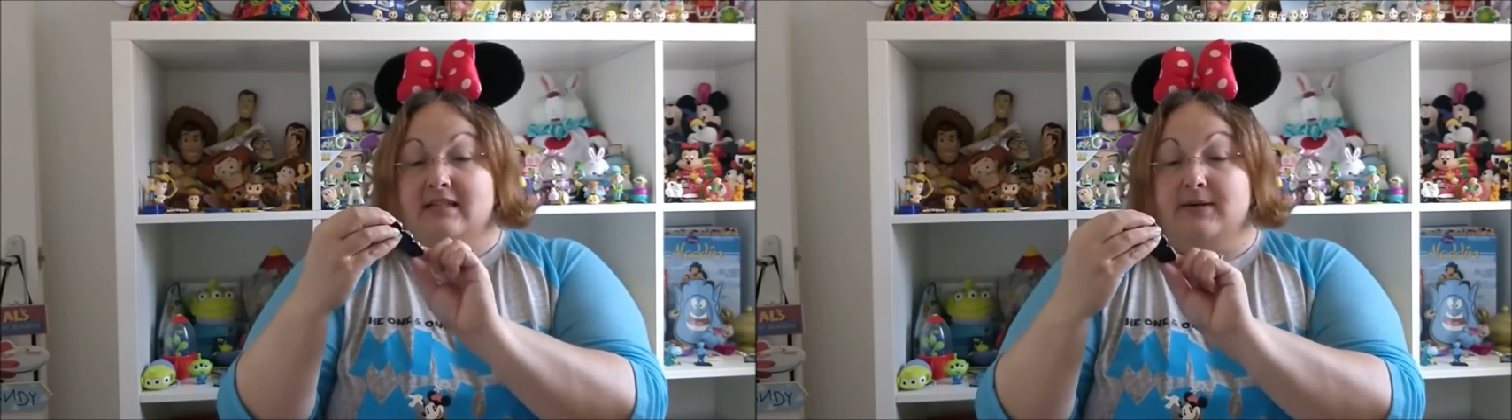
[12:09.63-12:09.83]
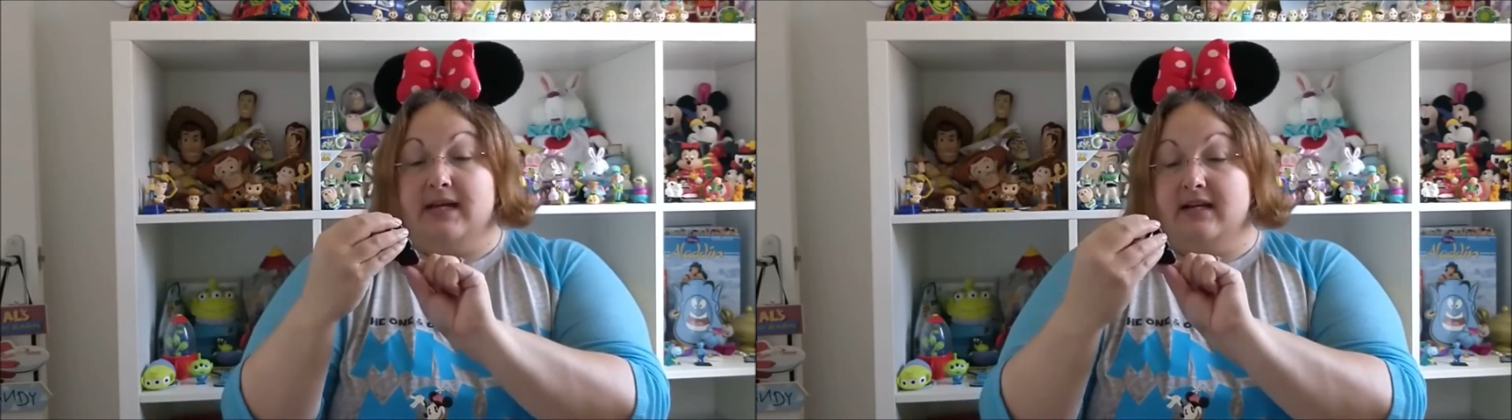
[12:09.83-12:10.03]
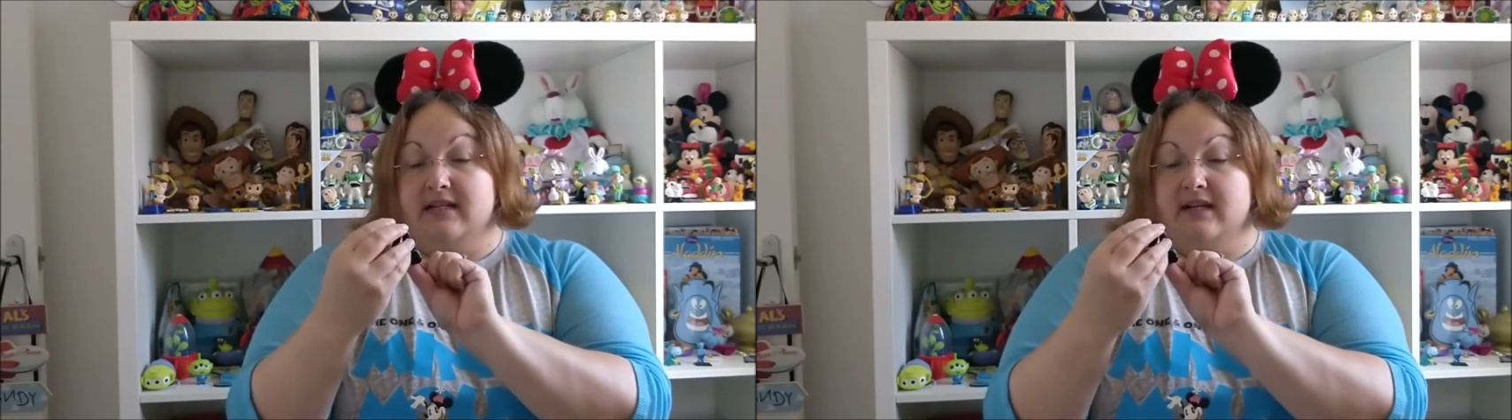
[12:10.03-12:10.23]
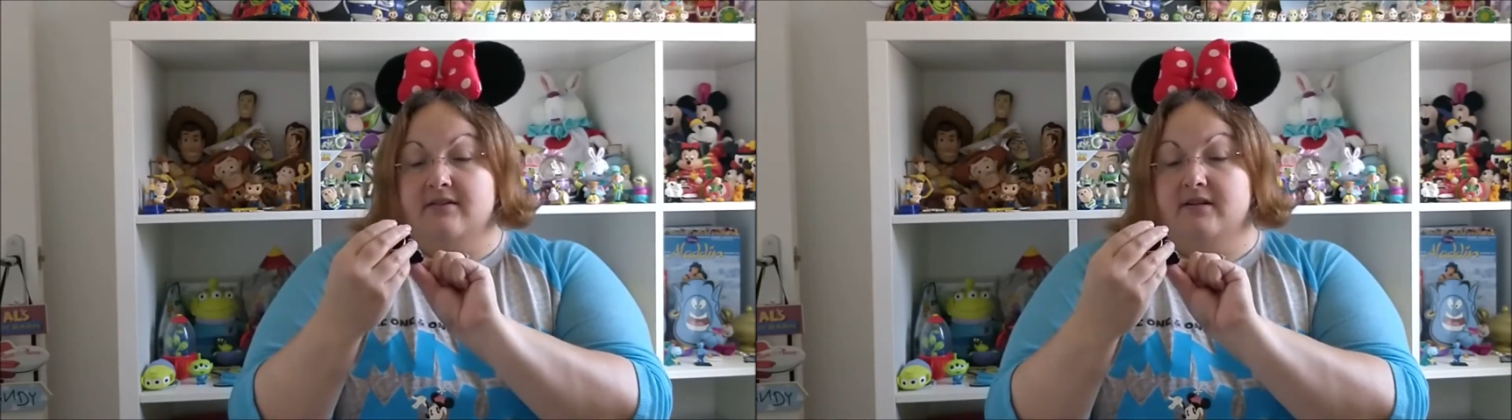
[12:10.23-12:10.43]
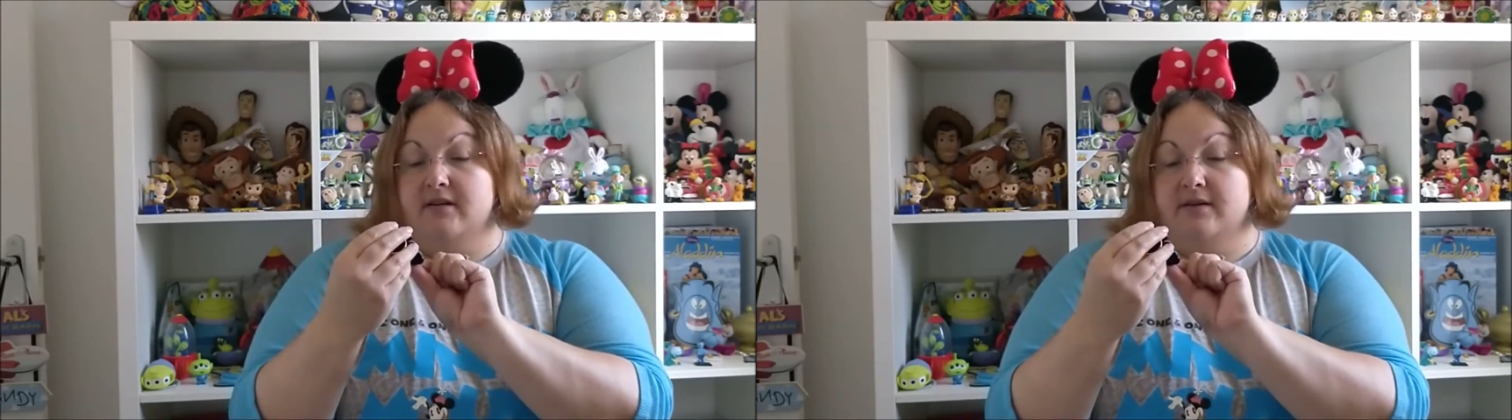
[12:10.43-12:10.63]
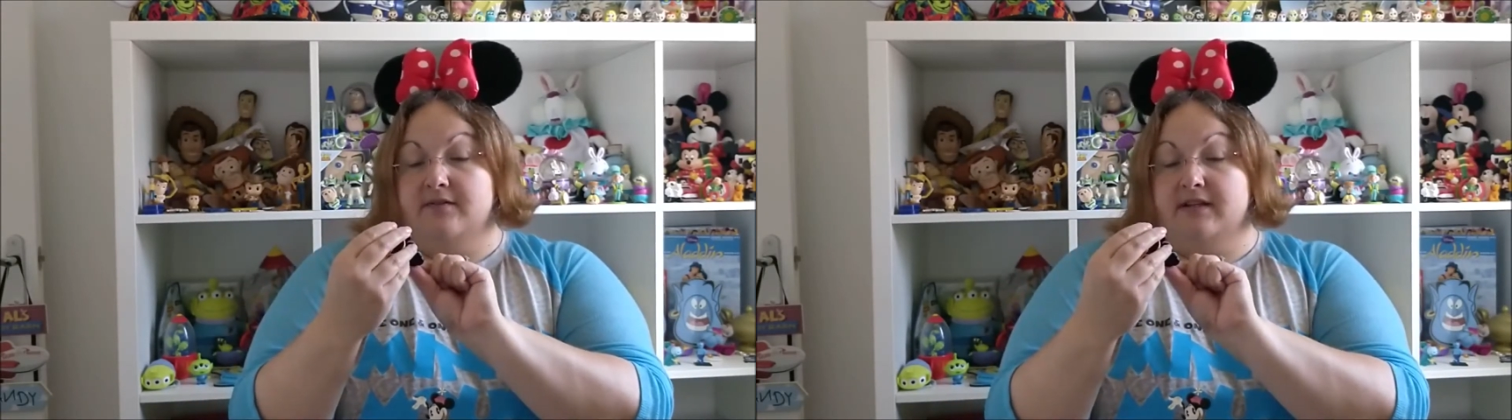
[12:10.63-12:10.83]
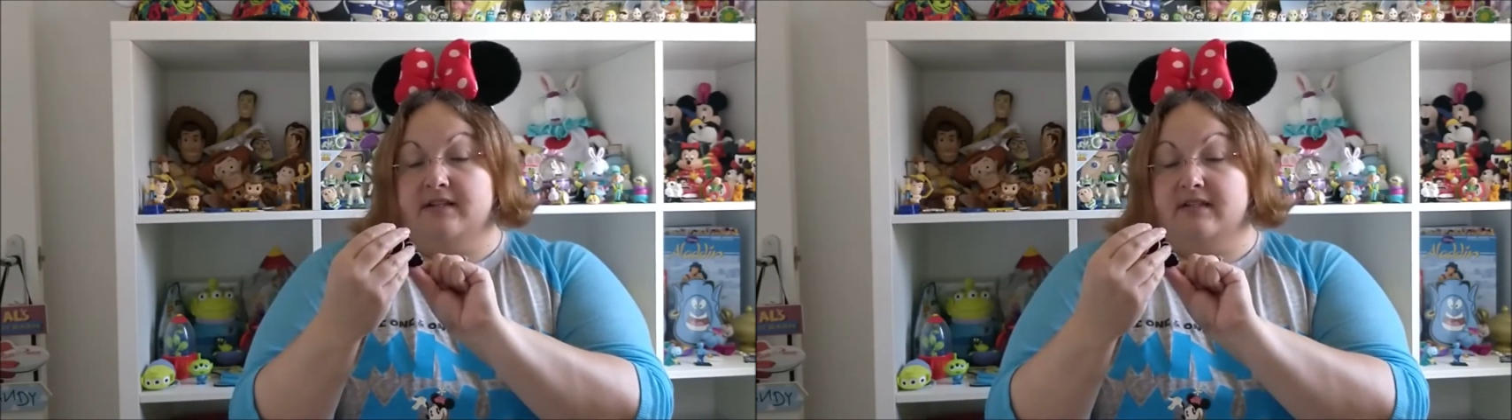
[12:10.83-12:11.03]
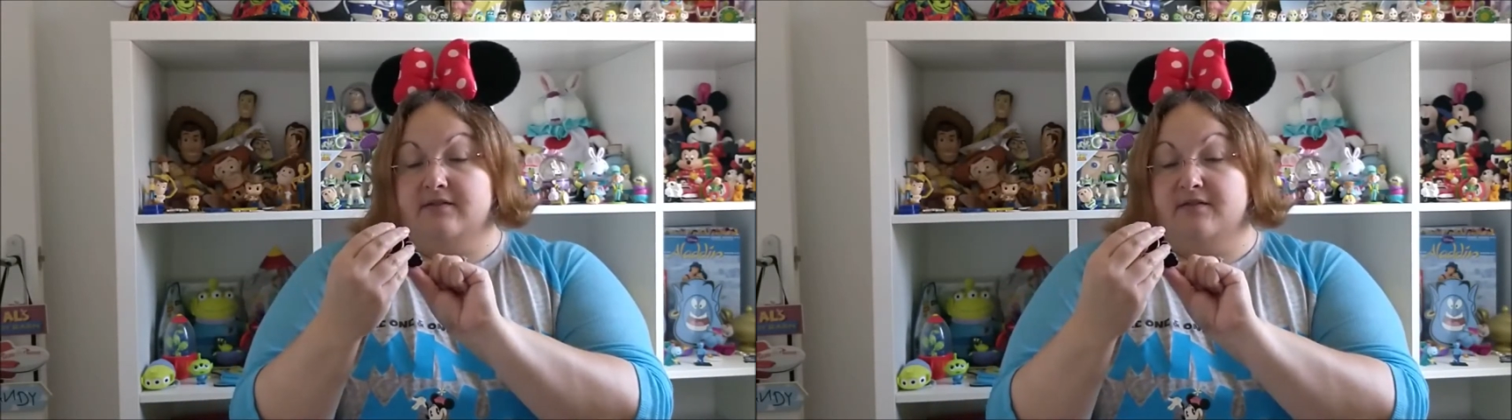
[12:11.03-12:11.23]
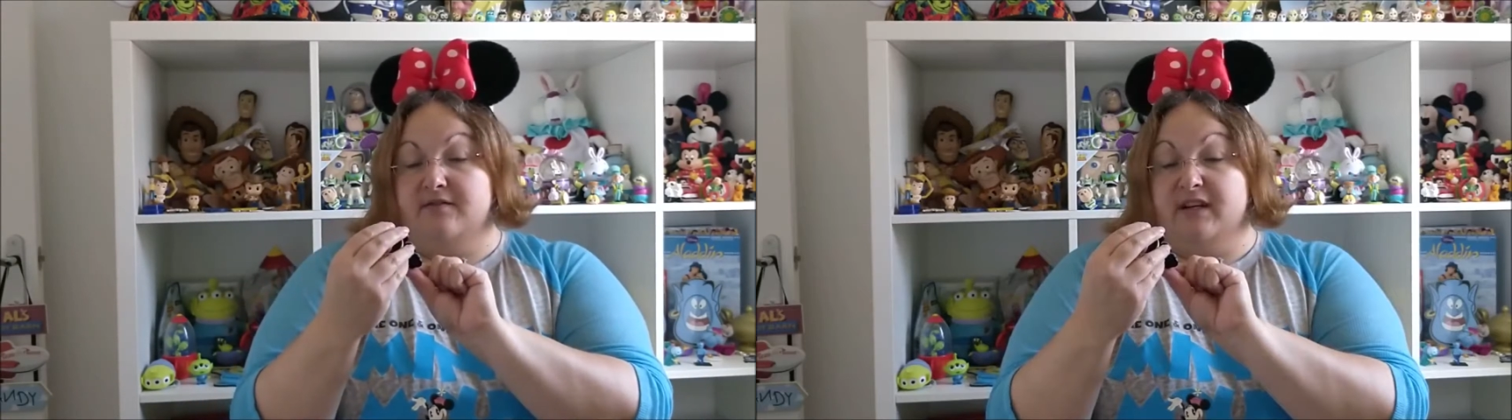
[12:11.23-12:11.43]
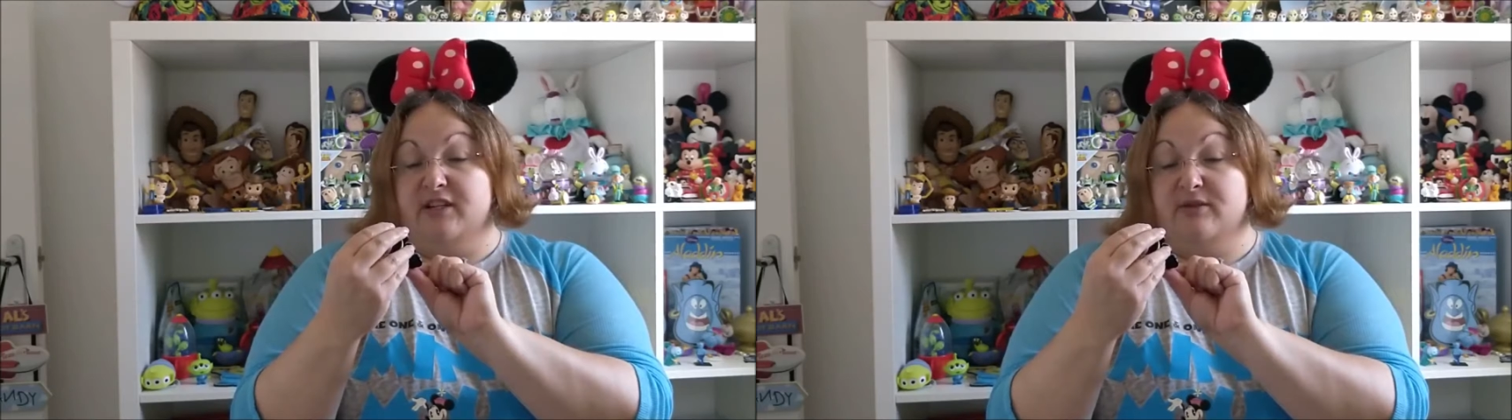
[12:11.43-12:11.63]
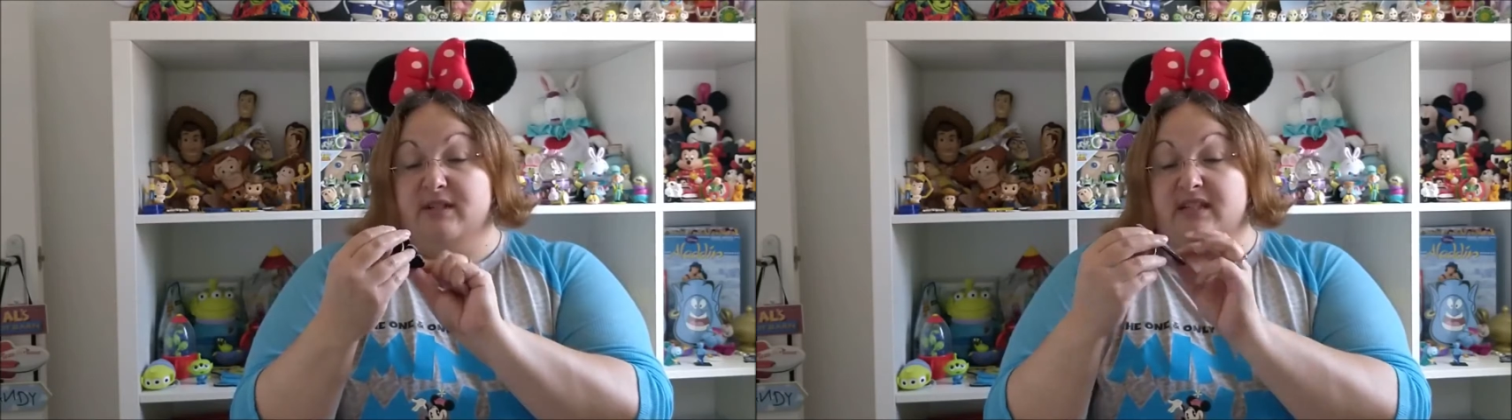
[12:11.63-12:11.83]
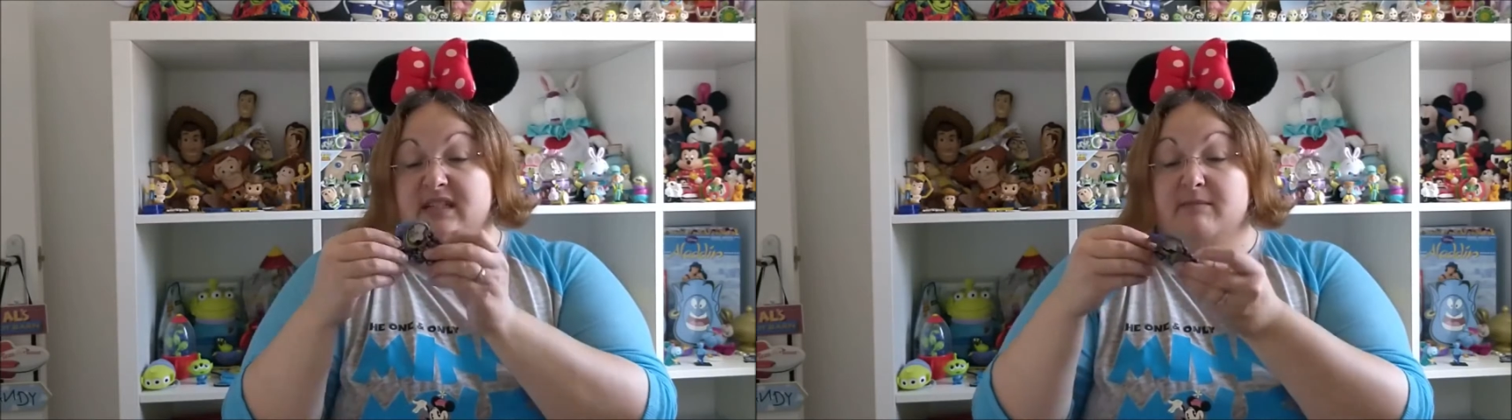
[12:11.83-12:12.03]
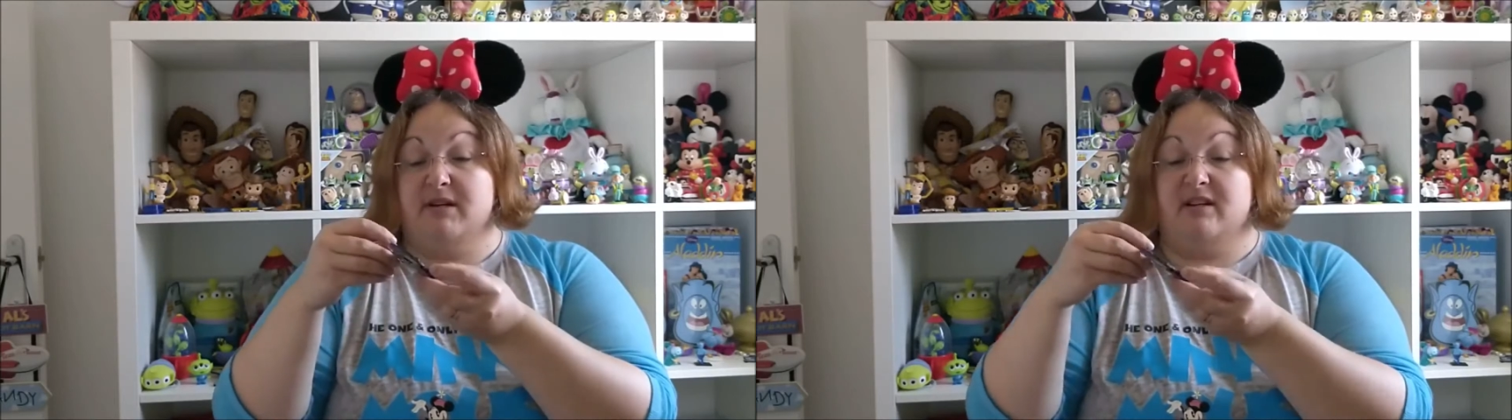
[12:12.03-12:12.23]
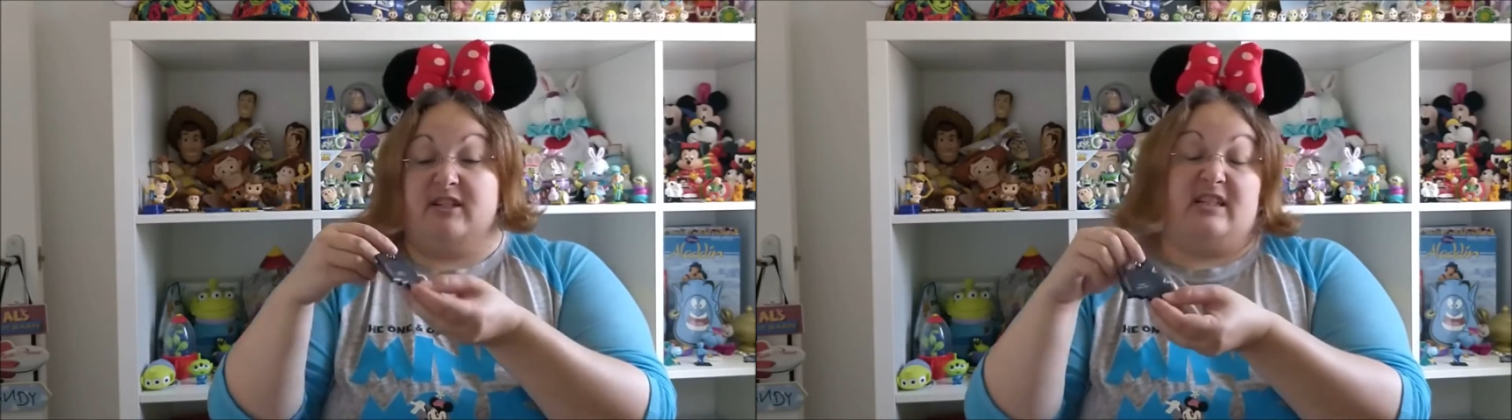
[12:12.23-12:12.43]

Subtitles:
So again, I don't know if this is official Disney merch.